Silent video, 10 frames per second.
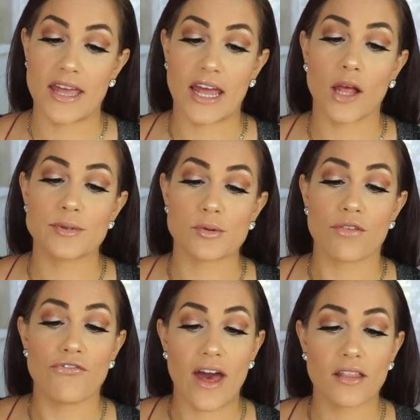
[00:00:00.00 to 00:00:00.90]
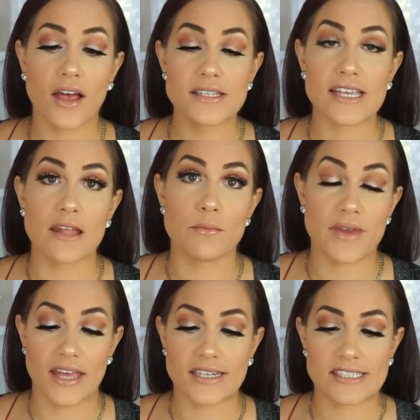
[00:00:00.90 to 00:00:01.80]
it helps with fat loss and
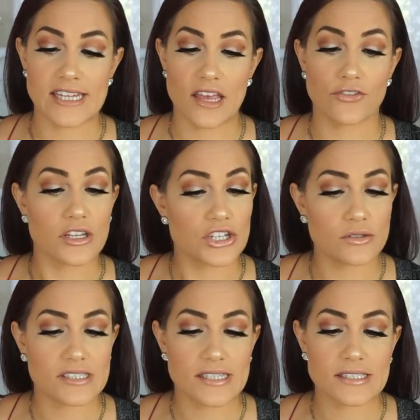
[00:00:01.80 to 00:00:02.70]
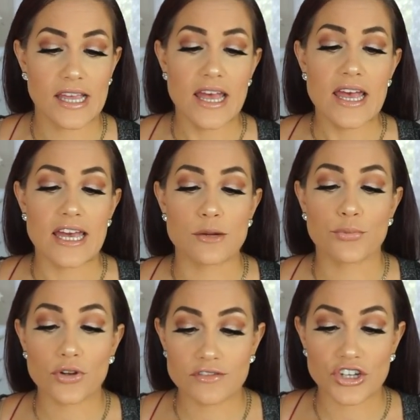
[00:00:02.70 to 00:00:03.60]
being in a state of ketosis, it
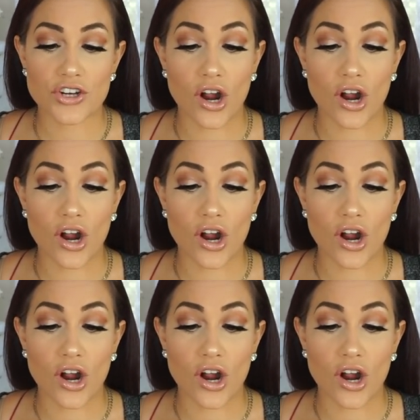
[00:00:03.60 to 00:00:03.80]
improves your